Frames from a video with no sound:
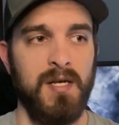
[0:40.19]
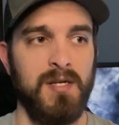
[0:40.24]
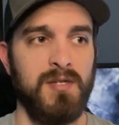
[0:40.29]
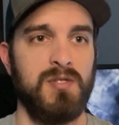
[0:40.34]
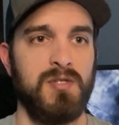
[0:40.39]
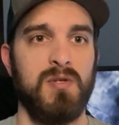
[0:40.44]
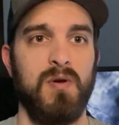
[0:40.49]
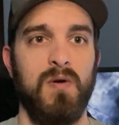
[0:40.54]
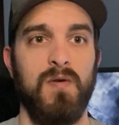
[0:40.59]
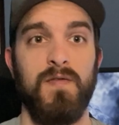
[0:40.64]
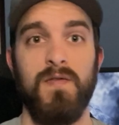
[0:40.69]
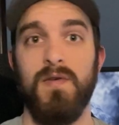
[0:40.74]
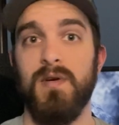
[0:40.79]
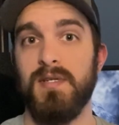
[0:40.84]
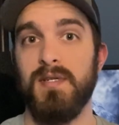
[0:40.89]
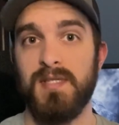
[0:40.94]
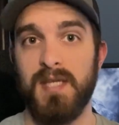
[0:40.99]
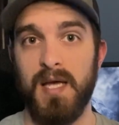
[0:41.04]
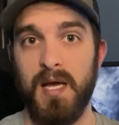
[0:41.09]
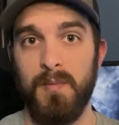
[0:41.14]
So for
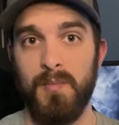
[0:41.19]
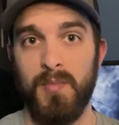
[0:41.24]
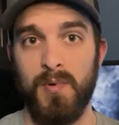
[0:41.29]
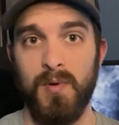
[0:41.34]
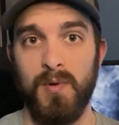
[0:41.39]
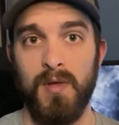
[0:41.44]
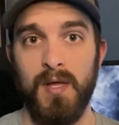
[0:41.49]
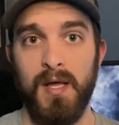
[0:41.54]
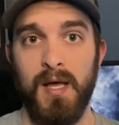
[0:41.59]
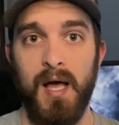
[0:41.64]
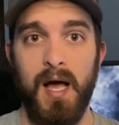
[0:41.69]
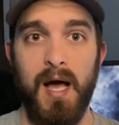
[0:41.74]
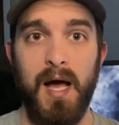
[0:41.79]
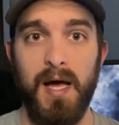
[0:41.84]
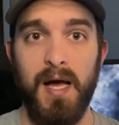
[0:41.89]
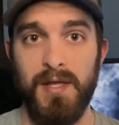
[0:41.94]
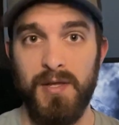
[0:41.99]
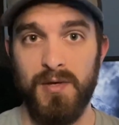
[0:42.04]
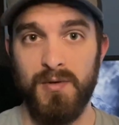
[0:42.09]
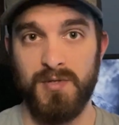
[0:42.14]
example,
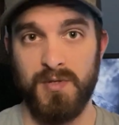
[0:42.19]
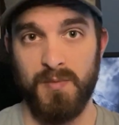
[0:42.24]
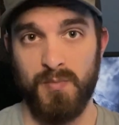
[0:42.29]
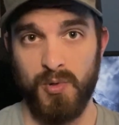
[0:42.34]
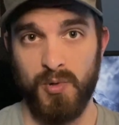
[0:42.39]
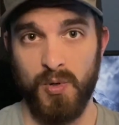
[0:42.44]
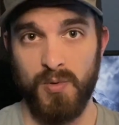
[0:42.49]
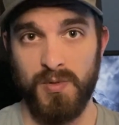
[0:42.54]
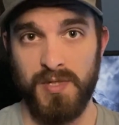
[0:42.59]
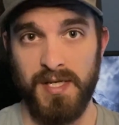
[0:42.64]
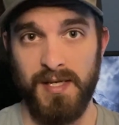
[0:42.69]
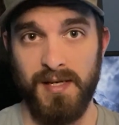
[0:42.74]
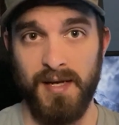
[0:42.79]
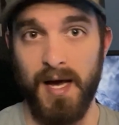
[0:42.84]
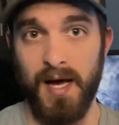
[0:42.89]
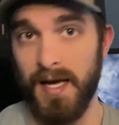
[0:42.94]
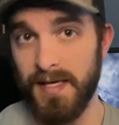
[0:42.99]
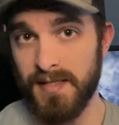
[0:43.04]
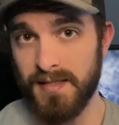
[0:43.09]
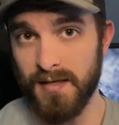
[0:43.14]
I use a protein
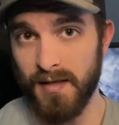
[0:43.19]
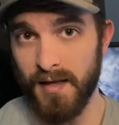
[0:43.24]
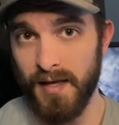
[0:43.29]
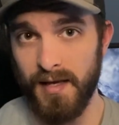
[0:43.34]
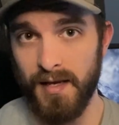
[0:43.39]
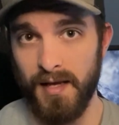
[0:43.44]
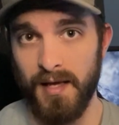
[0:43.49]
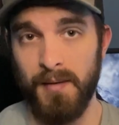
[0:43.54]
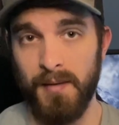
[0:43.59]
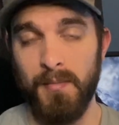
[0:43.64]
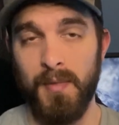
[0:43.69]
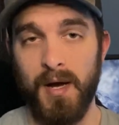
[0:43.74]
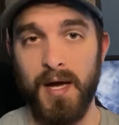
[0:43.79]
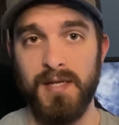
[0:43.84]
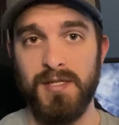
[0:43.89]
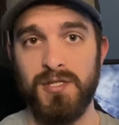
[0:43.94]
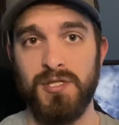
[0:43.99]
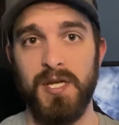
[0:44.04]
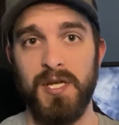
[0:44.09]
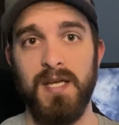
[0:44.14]
isolate in
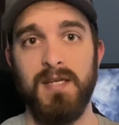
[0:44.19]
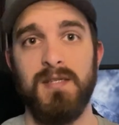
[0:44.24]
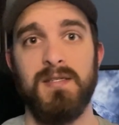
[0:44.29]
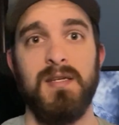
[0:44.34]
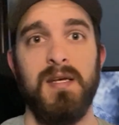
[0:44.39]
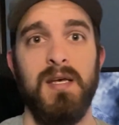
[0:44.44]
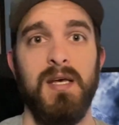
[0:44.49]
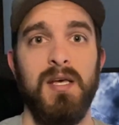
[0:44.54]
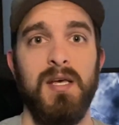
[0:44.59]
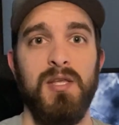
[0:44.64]
my shakes.